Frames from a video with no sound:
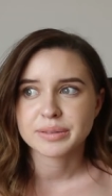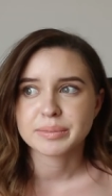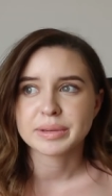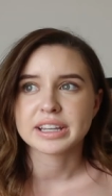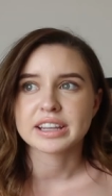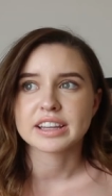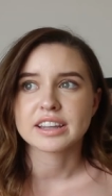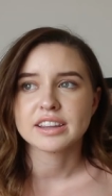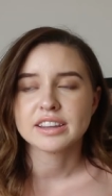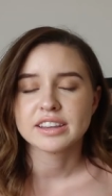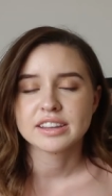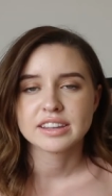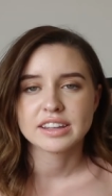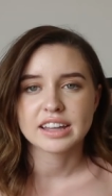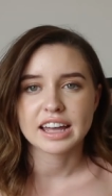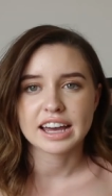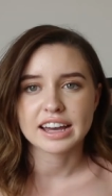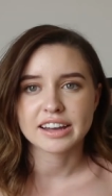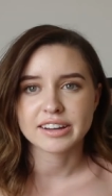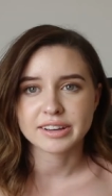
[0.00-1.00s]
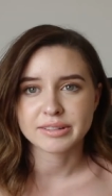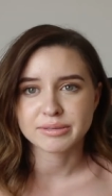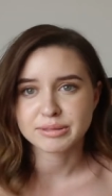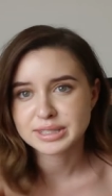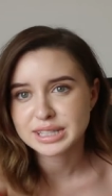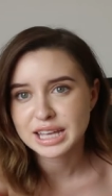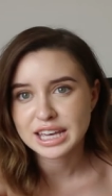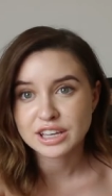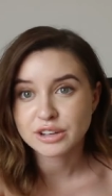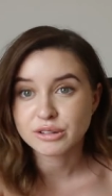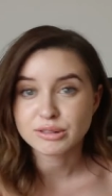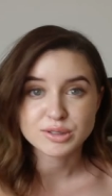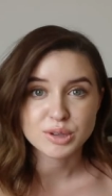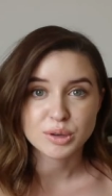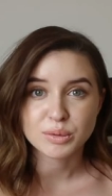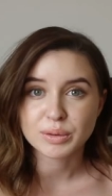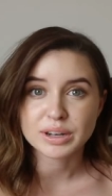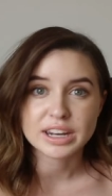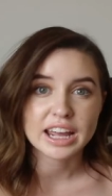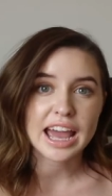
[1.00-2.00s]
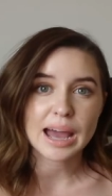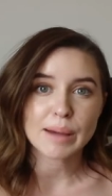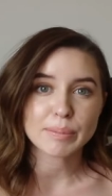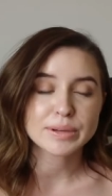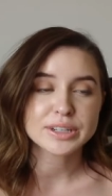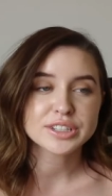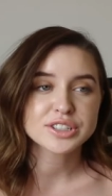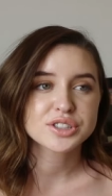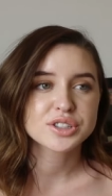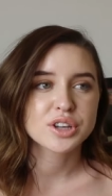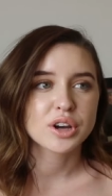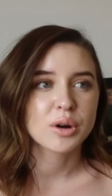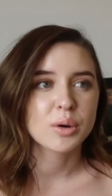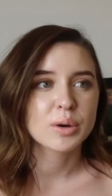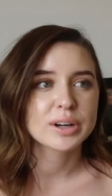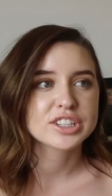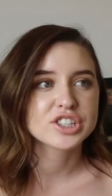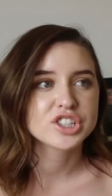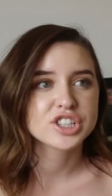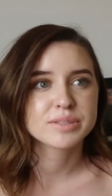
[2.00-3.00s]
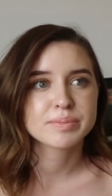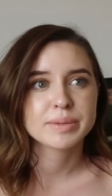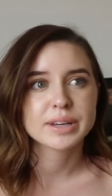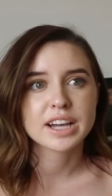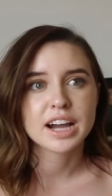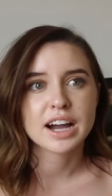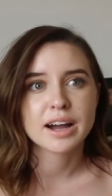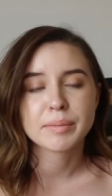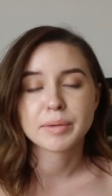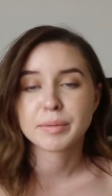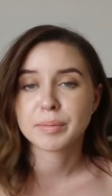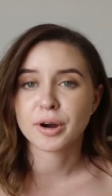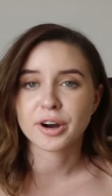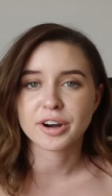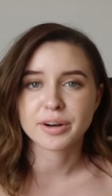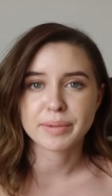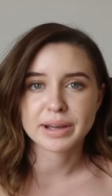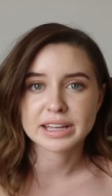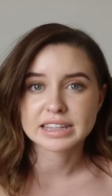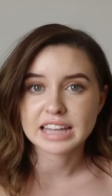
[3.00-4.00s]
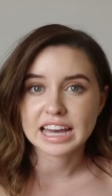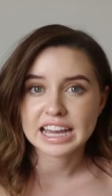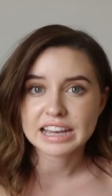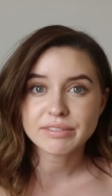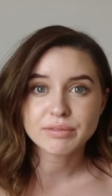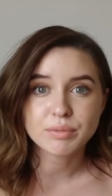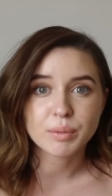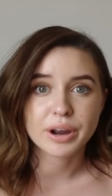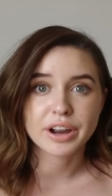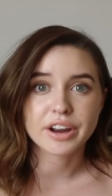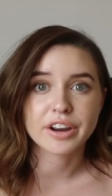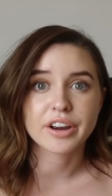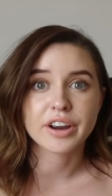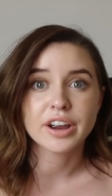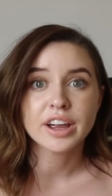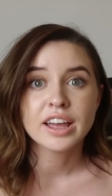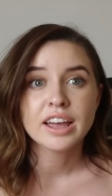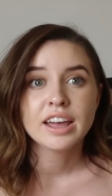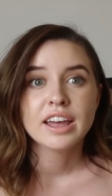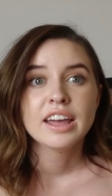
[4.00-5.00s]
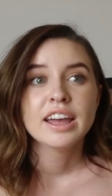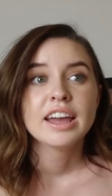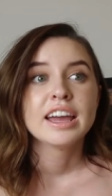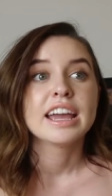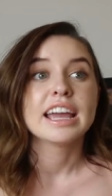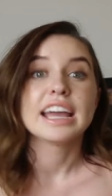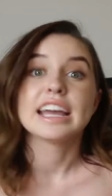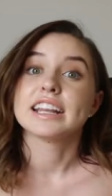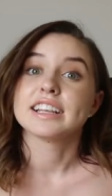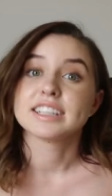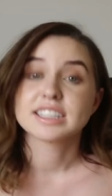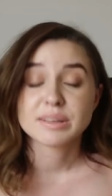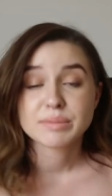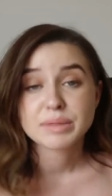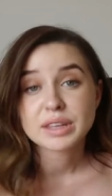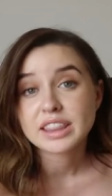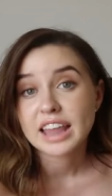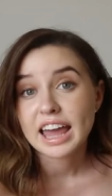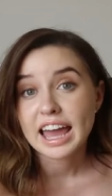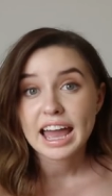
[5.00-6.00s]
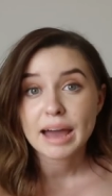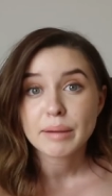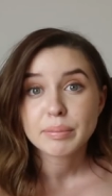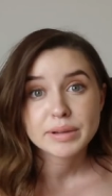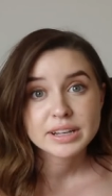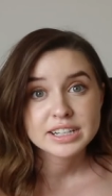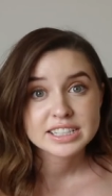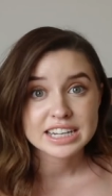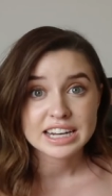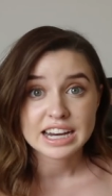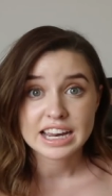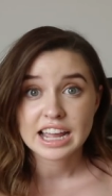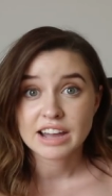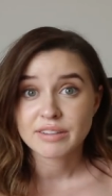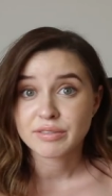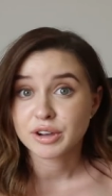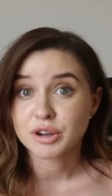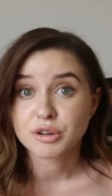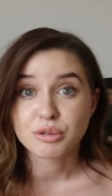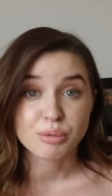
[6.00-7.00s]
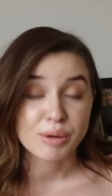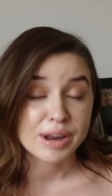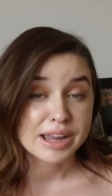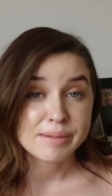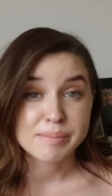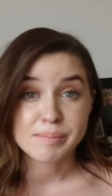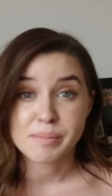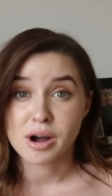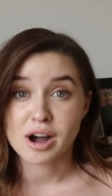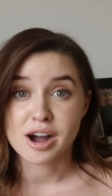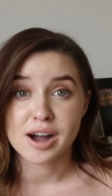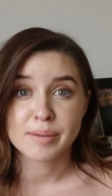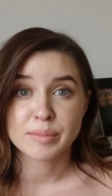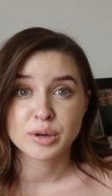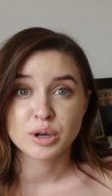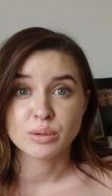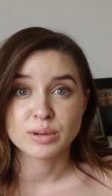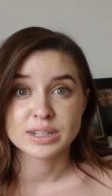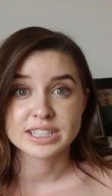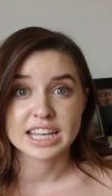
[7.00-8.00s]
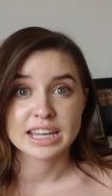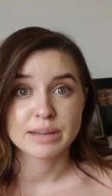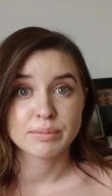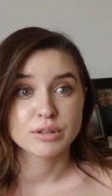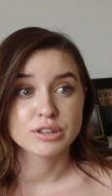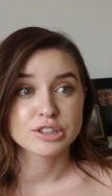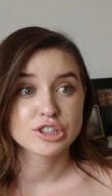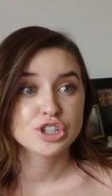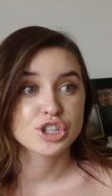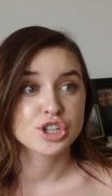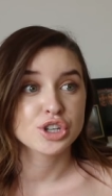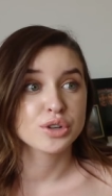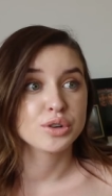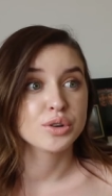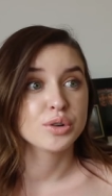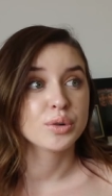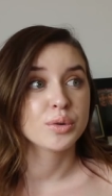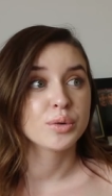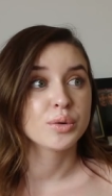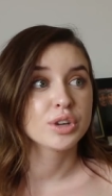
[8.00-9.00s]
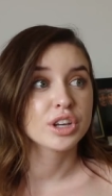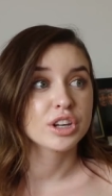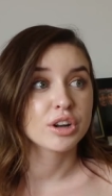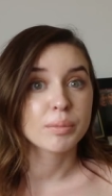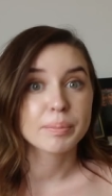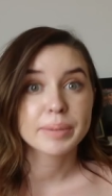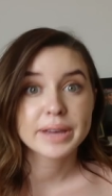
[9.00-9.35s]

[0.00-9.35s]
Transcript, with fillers: I mean, I was 8 years old when it happened, so it's just become a part of my life where it is something that happened, and I have a great mom who was able to, you know,